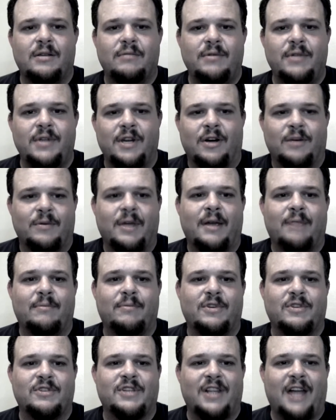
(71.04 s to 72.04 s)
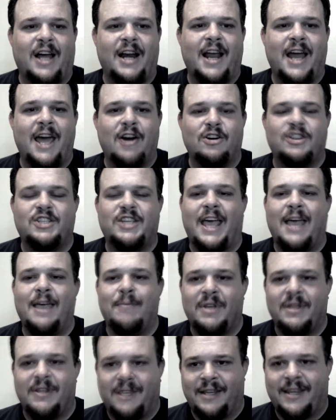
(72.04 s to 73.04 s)
You know, they, there's a lot of
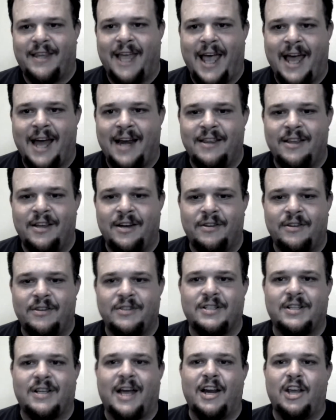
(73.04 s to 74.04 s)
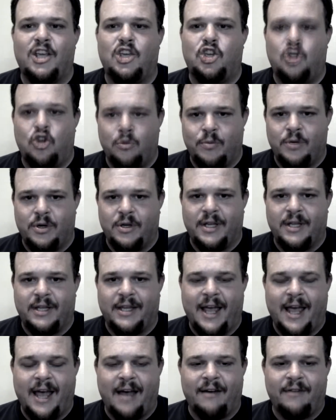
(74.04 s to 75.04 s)
entertainment that they add in there. There's a lot of humor that
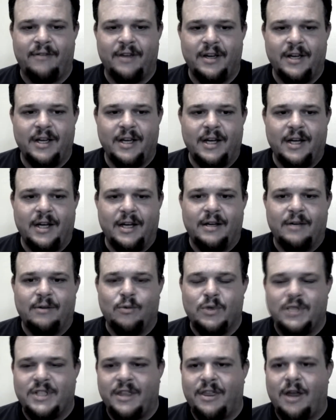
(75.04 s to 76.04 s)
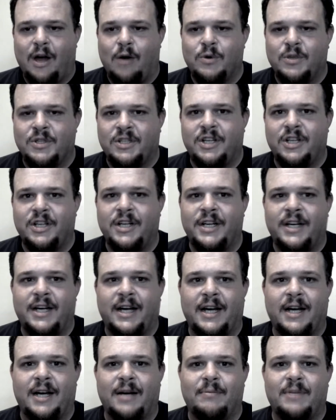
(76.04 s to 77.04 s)
they have, which I thought was good.
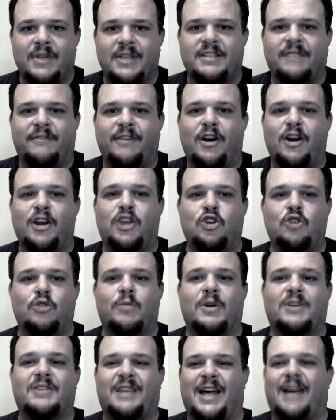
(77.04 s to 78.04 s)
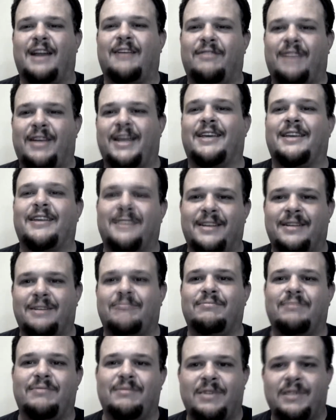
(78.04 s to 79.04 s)
Uh, it's a very humorous, kind of like in the
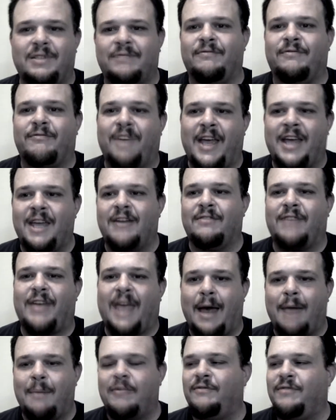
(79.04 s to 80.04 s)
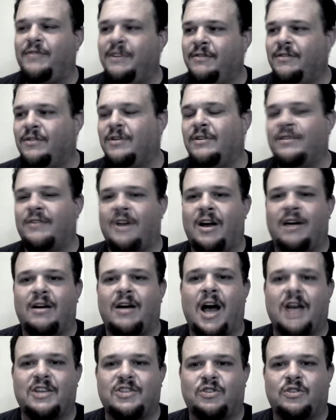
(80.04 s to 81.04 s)
vein of Cabin Fever or the
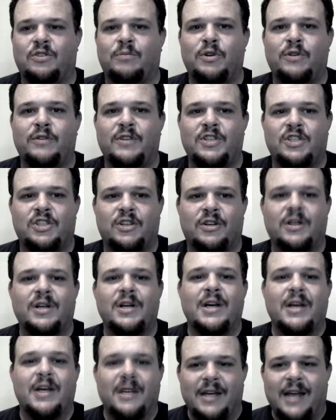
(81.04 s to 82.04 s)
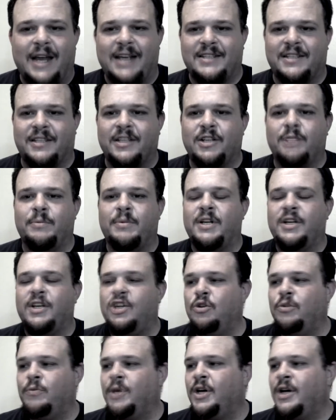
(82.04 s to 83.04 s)
Hostel movies, you know. It has a little bit of
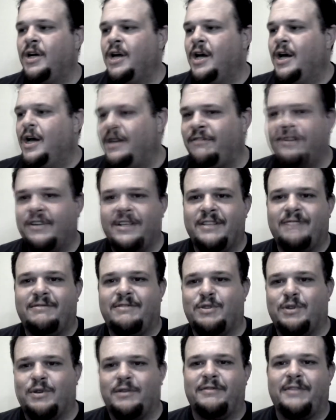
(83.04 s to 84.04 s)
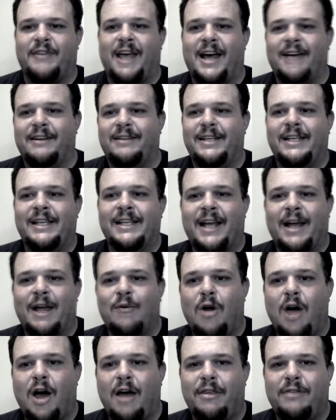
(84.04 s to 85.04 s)
humor. Definitely sort of that Eli
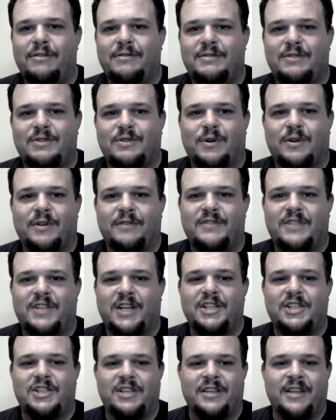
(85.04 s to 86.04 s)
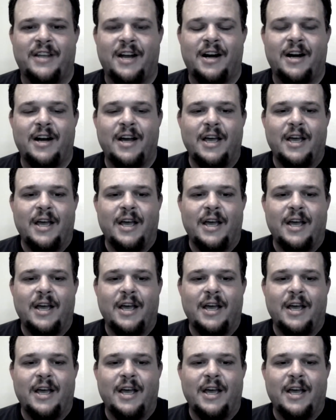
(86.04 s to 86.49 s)
Roth sort of touch in there.